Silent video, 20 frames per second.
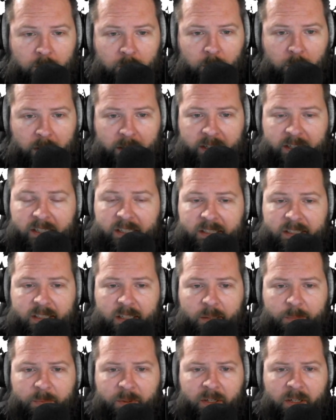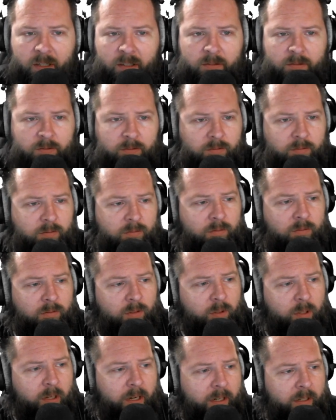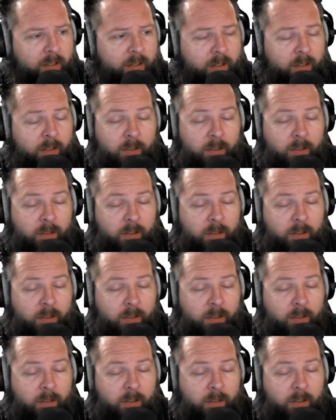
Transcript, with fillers: Why did it stop there? Okay.